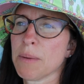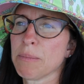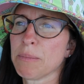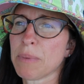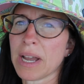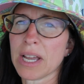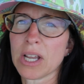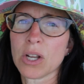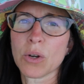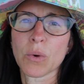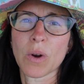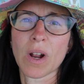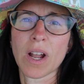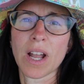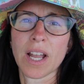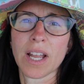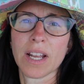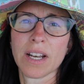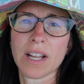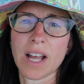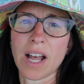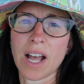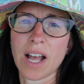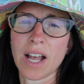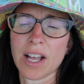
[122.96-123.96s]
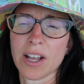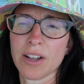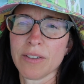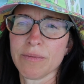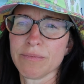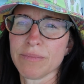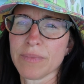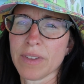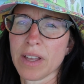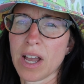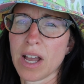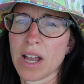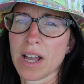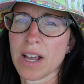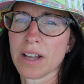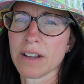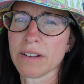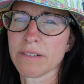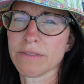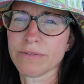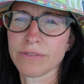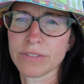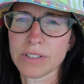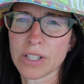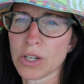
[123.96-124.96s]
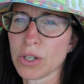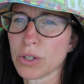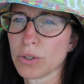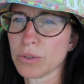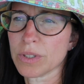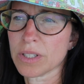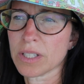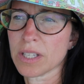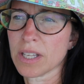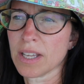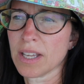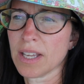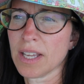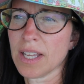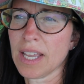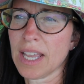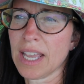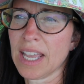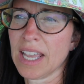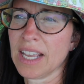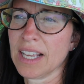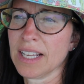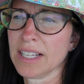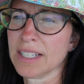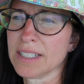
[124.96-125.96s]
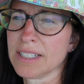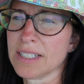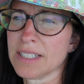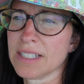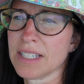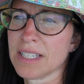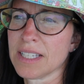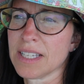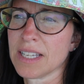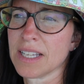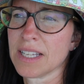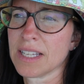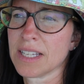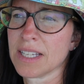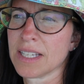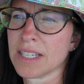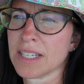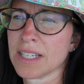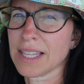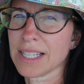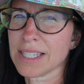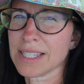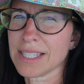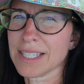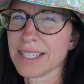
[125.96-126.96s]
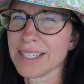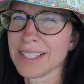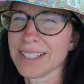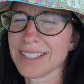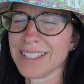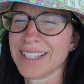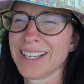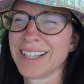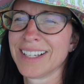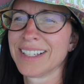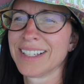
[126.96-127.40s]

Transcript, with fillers: bike ride, um, a float, and that's it.